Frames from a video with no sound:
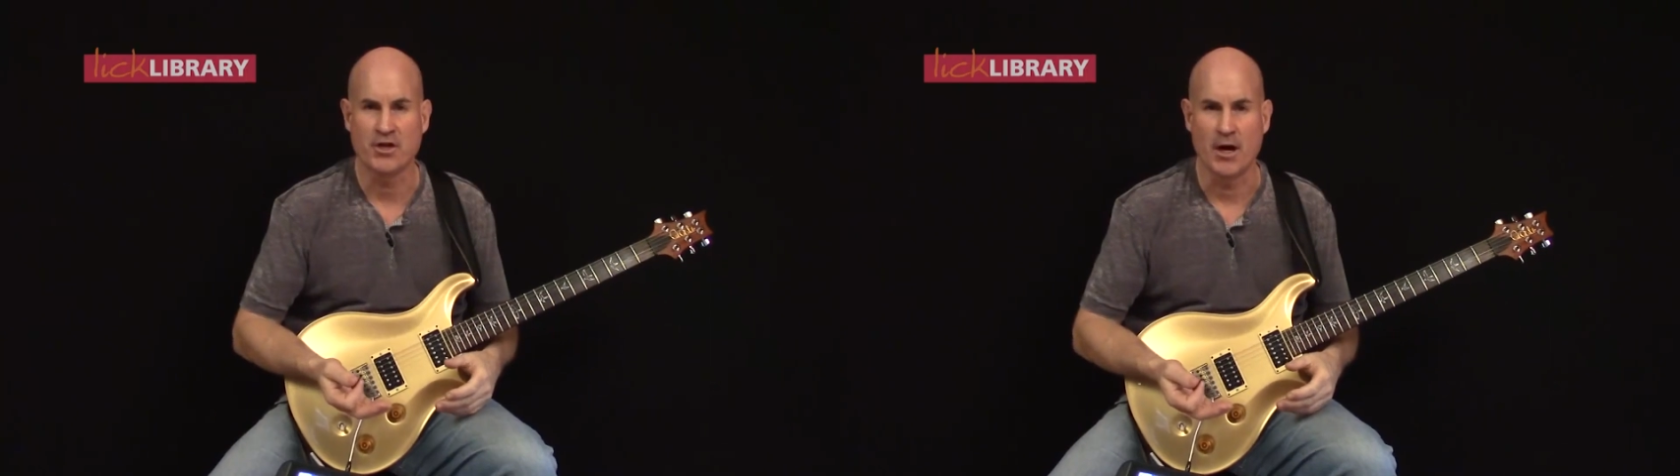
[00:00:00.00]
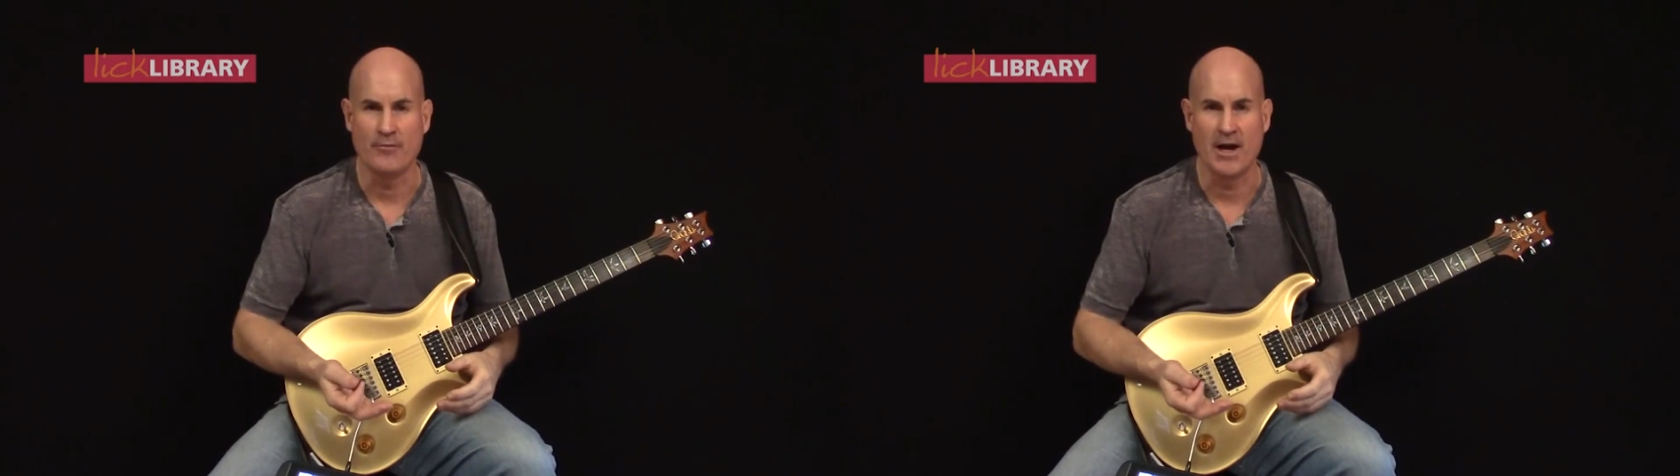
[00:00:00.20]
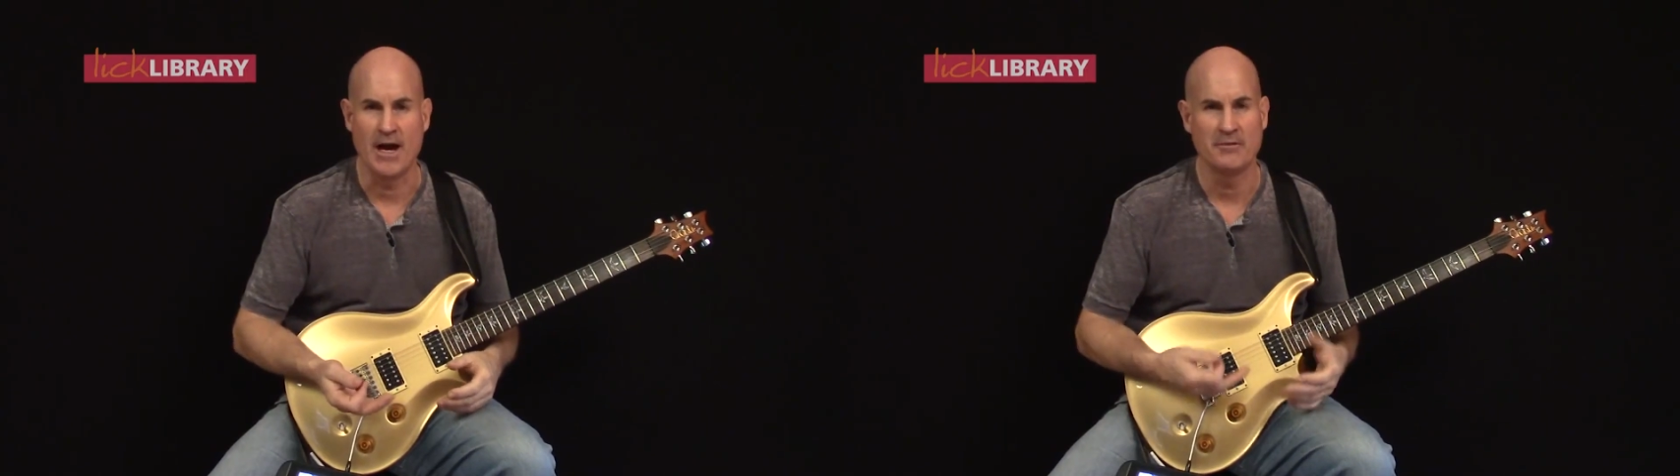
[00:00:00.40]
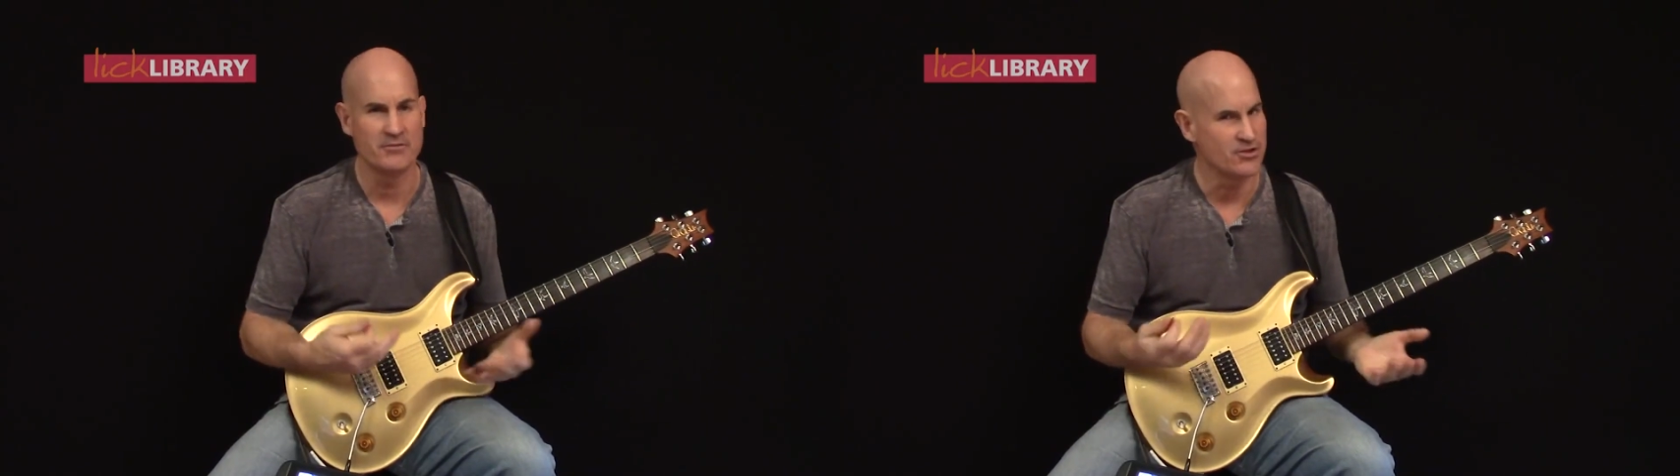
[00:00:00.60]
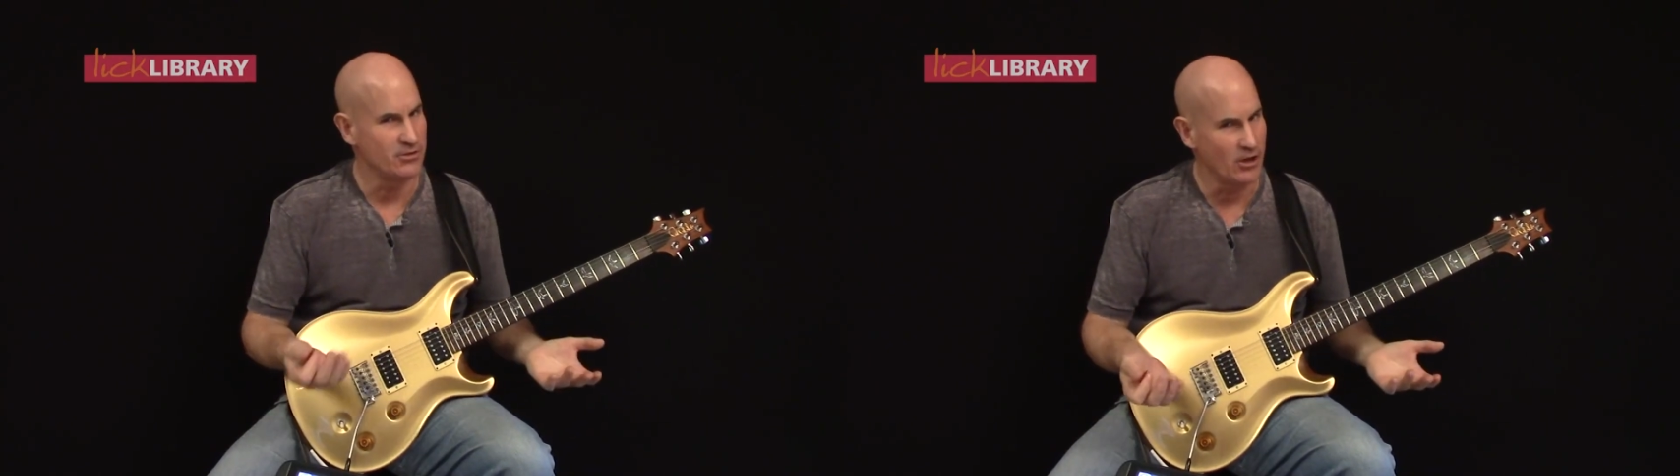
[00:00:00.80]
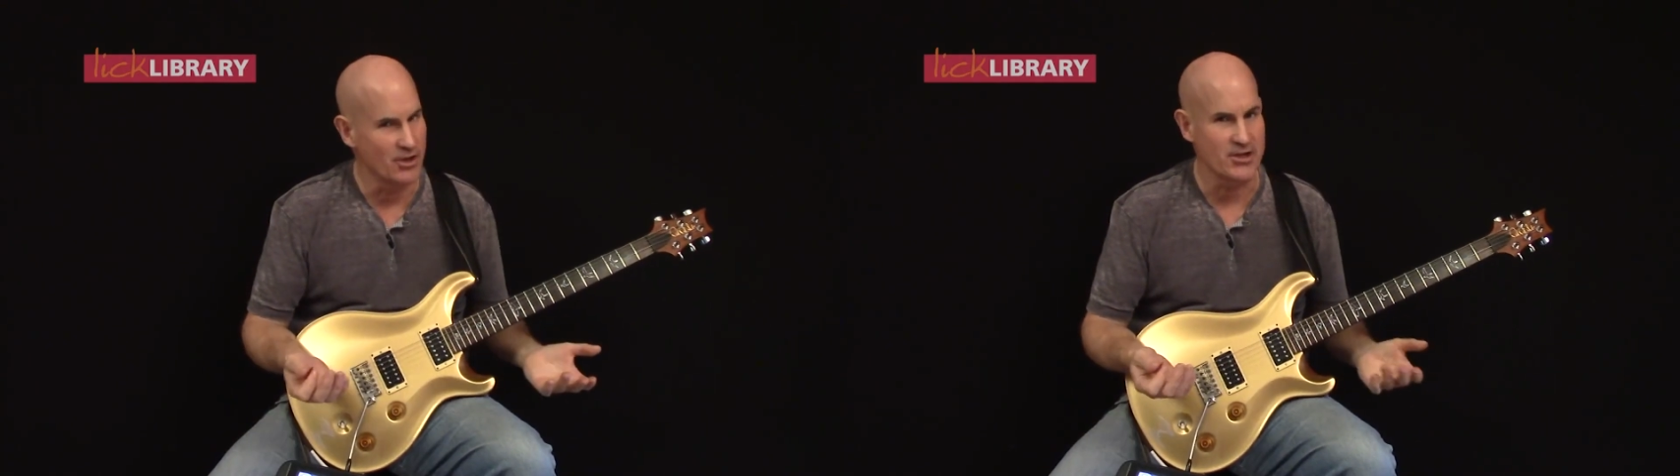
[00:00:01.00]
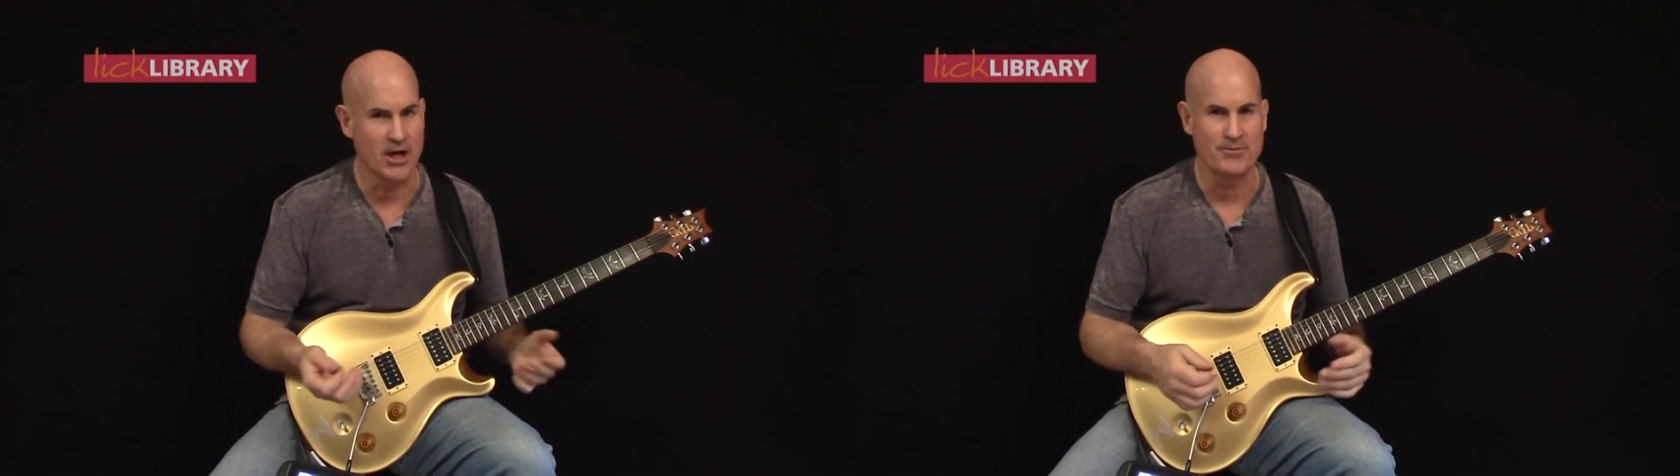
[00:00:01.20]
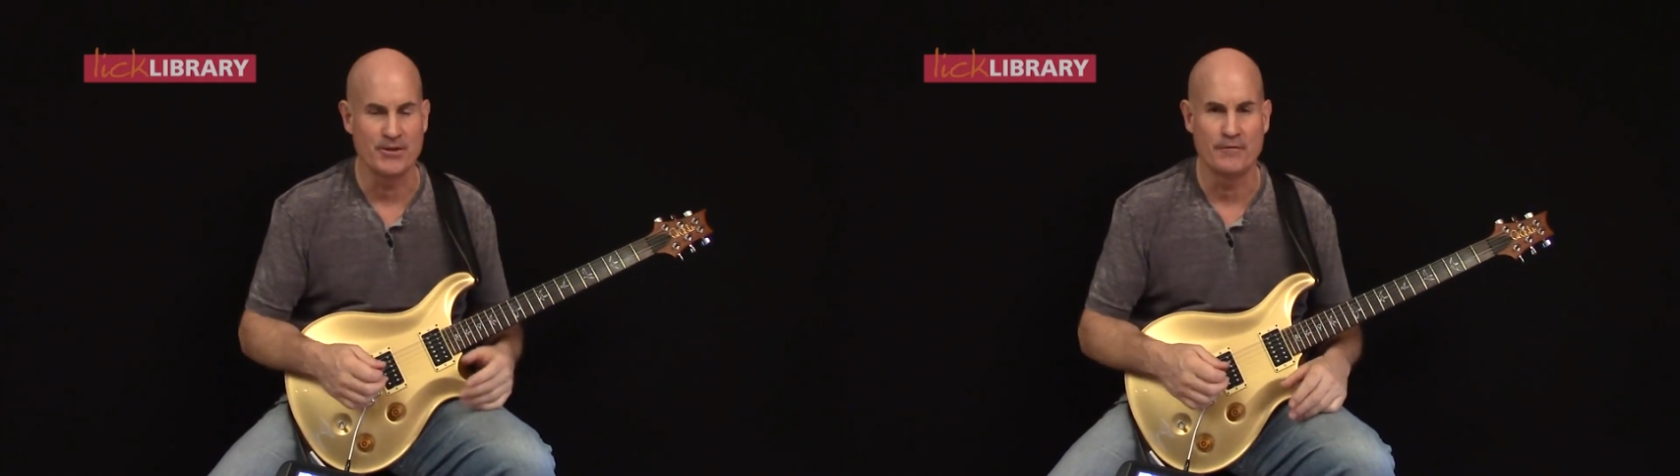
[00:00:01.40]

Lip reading: time round, a lot of times in